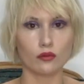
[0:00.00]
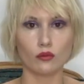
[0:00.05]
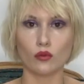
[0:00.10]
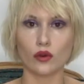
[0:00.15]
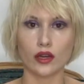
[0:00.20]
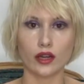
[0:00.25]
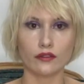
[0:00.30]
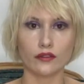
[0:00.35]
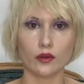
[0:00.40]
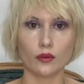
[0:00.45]

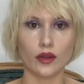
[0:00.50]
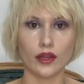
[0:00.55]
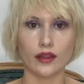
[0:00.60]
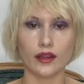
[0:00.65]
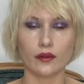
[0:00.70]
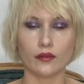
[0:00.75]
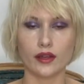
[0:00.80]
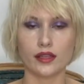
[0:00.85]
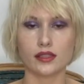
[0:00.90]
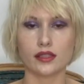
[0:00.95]
whatever way
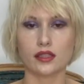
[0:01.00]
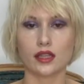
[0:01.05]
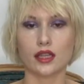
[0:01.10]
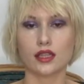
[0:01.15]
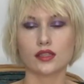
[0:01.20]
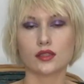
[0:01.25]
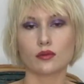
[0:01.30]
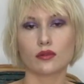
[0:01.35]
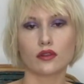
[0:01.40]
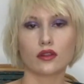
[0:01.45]
that
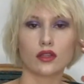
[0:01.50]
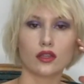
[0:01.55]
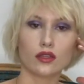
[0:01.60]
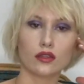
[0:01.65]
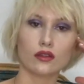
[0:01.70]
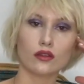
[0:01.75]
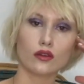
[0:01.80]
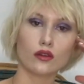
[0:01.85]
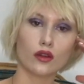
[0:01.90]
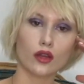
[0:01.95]
resonates with
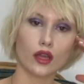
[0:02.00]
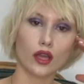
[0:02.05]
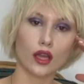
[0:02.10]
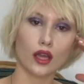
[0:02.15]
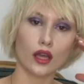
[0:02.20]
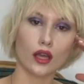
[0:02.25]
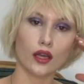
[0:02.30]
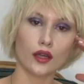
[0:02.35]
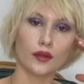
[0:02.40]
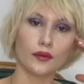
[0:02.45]
you.
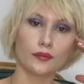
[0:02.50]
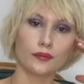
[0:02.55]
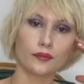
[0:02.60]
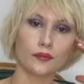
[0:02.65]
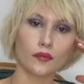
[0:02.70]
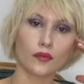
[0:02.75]
And